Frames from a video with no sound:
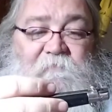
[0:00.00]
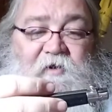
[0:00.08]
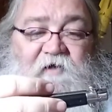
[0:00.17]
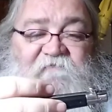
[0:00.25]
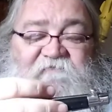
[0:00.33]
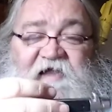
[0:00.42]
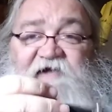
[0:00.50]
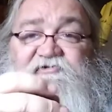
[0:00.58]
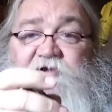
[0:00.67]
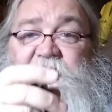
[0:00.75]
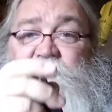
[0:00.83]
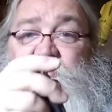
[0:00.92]
uh,
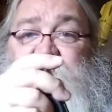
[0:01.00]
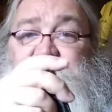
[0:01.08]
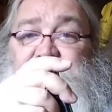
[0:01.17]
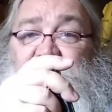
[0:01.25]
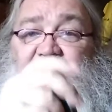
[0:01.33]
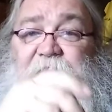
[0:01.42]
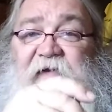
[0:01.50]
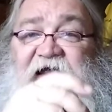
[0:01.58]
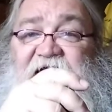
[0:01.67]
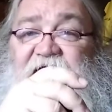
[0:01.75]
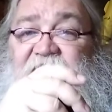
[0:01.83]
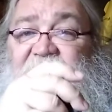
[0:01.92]
flashlight or, or
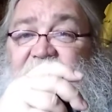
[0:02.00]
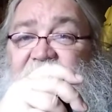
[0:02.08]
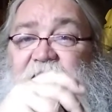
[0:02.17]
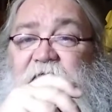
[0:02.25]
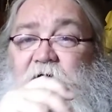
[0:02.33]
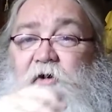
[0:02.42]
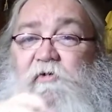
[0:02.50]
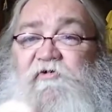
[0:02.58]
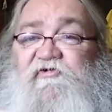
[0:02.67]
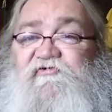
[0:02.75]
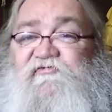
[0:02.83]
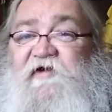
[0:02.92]
pen
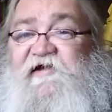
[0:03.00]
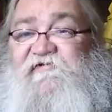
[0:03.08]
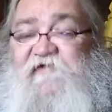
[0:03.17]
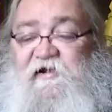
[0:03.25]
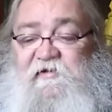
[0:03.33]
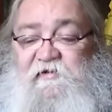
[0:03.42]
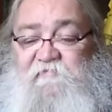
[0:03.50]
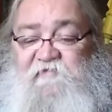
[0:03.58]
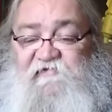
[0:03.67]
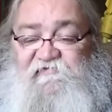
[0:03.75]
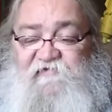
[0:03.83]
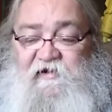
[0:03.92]
holders right inside the right
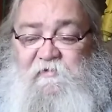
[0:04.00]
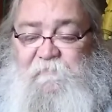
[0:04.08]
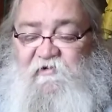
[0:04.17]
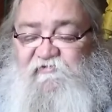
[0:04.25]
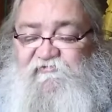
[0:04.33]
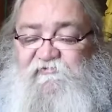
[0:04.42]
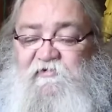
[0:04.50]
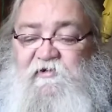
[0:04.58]
inside the purse.